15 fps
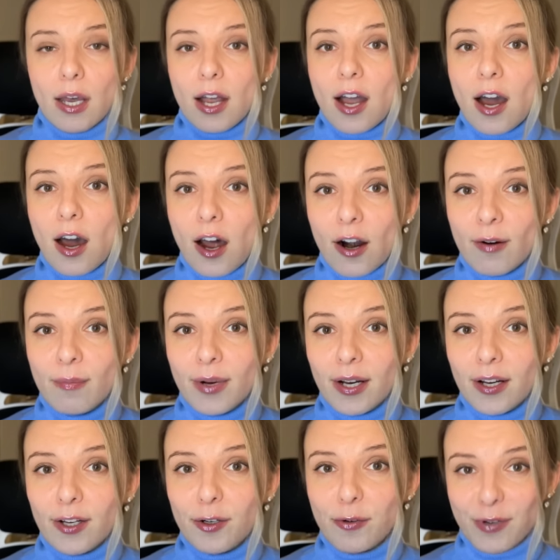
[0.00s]

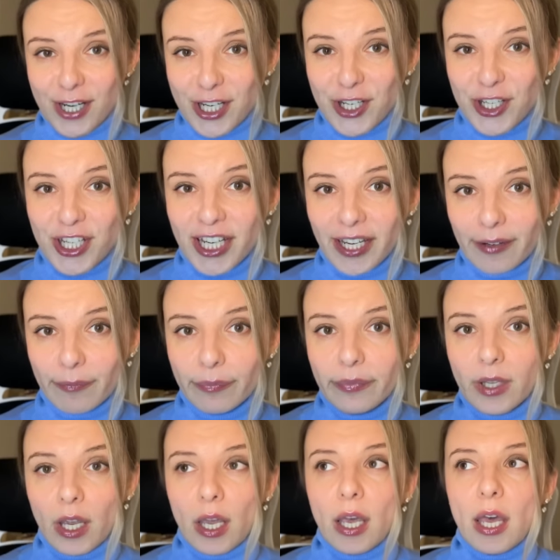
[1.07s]
Karma reached him.
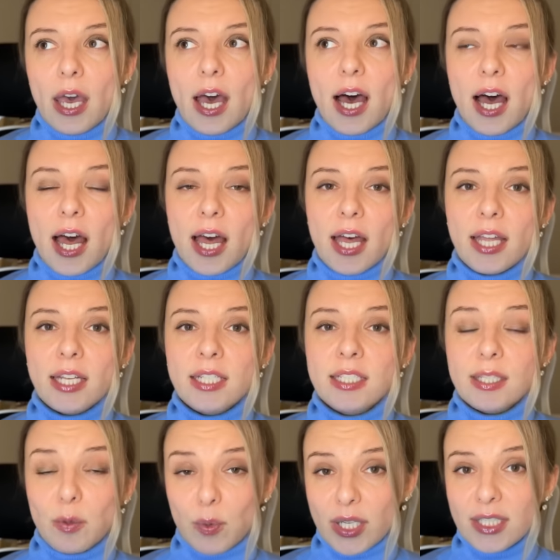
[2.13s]

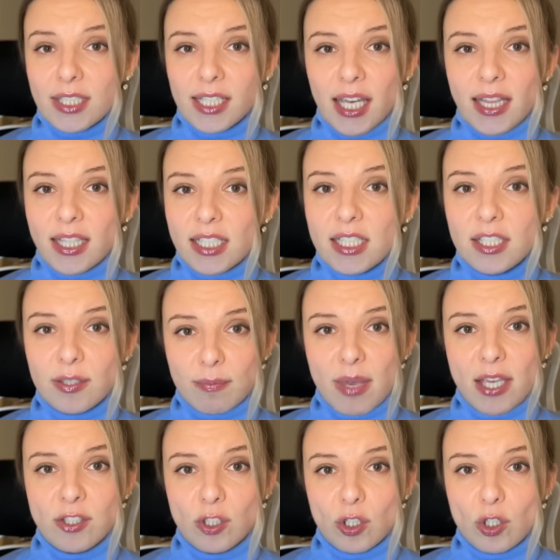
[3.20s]
And once again, this is a
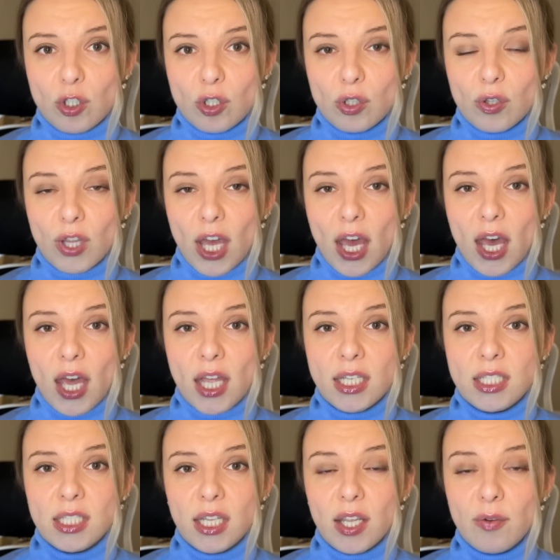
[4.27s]
message
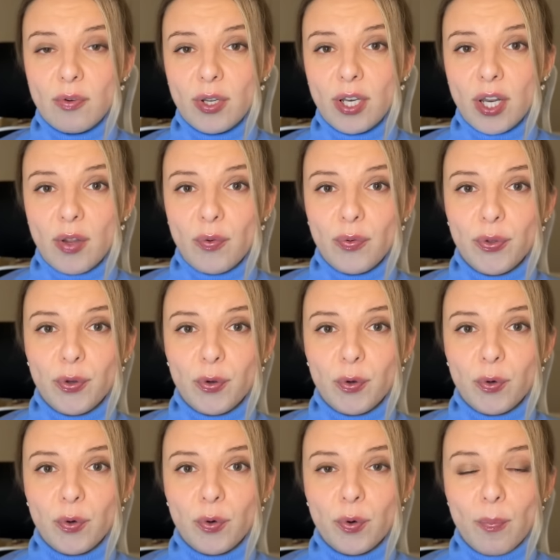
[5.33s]
that even if
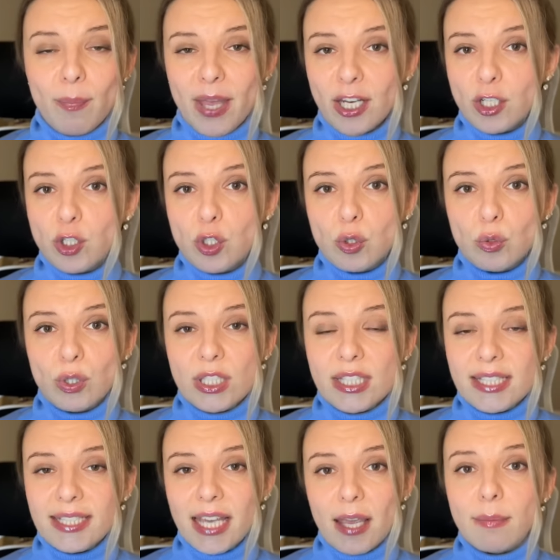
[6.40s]
you manage to
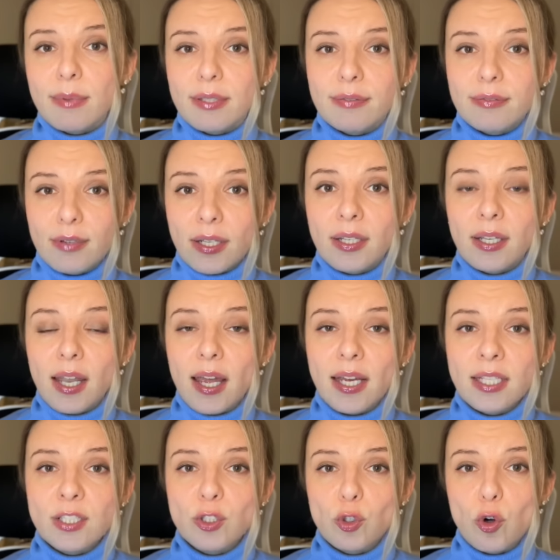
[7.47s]
escape the front
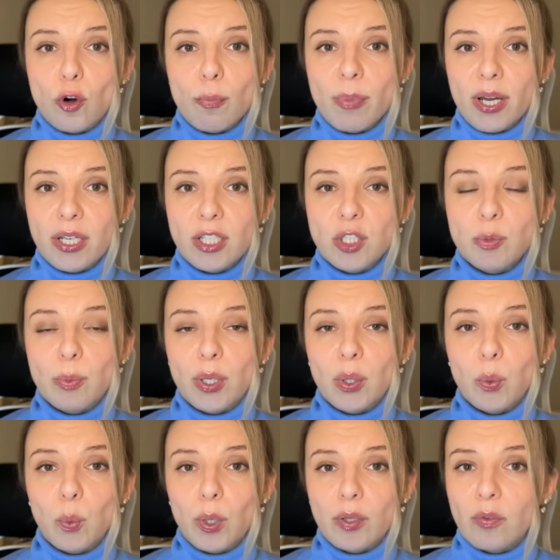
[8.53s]
lines, your
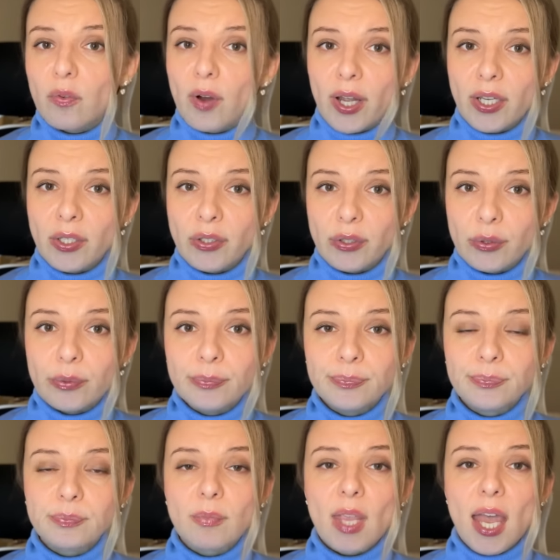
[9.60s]
punishment will find you
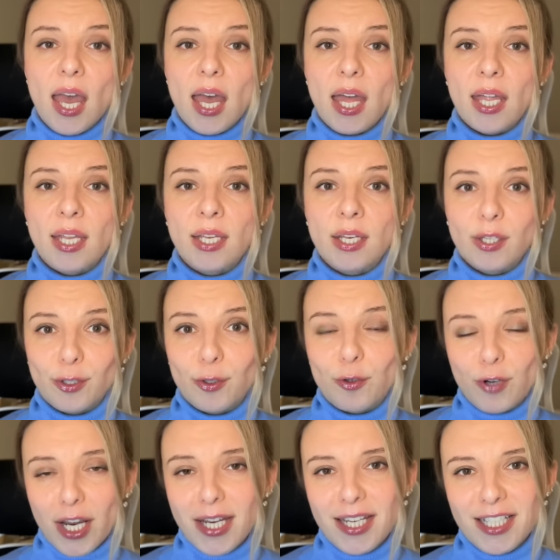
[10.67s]
and
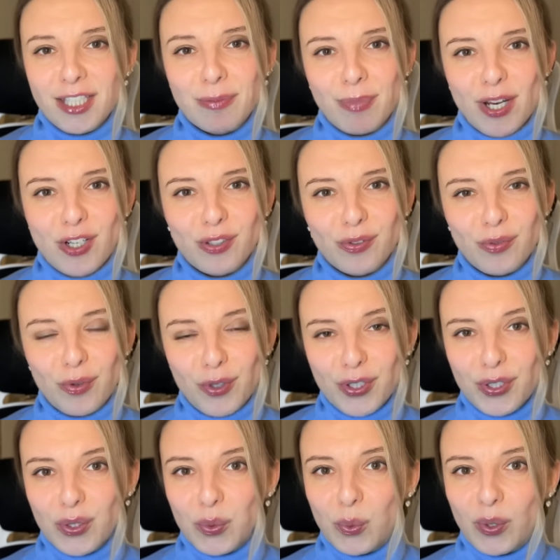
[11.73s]
Ukrainian special
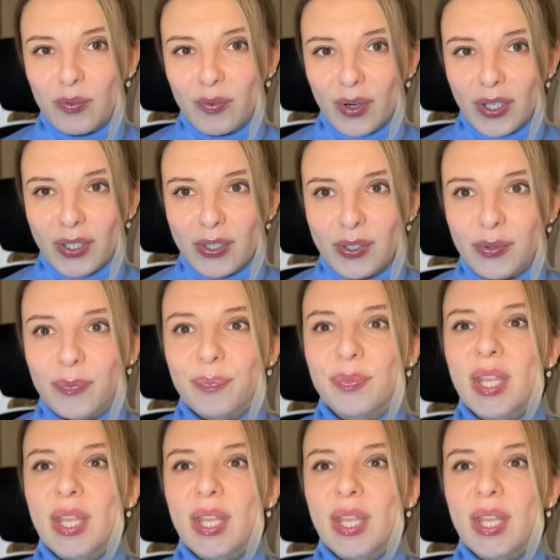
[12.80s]
forces will find you.